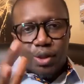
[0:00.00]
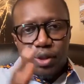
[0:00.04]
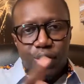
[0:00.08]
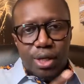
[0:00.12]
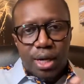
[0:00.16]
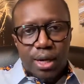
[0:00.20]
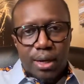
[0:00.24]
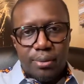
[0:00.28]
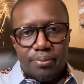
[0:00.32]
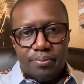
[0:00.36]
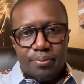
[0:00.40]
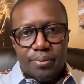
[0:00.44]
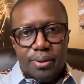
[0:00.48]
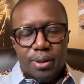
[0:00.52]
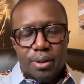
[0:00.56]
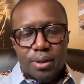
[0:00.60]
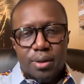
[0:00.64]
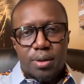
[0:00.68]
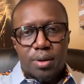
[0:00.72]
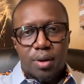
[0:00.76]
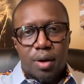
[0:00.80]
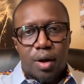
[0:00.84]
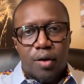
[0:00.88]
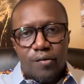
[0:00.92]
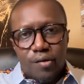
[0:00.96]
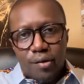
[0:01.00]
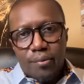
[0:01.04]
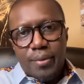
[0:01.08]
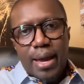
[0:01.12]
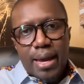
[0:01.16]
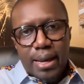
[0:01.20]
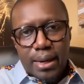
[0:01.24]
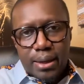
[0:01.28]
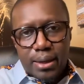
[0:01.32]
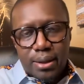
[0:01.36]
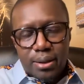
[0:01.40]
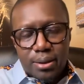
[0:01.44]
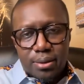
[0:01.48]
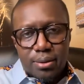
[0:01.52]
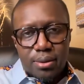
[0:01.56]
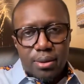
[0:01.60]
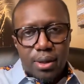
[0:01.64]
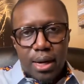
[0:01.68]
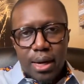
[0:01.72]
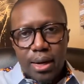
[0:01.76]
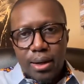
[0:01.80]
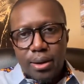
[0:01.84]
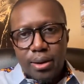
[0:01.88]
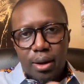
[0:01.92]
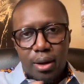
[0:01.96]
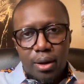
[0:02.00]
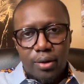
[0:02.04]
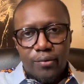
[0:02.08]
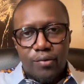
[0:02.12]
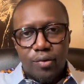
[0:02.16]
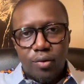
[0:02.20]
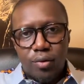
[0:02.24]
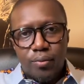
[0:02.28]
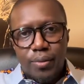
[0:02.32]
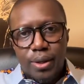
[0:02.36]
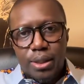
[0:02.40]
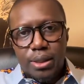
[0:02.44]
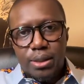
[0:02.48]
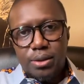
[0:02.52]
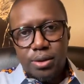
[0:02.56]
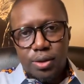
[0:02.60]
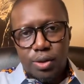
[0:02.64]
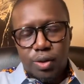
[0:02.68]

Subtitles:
shape of a man and not of a woman.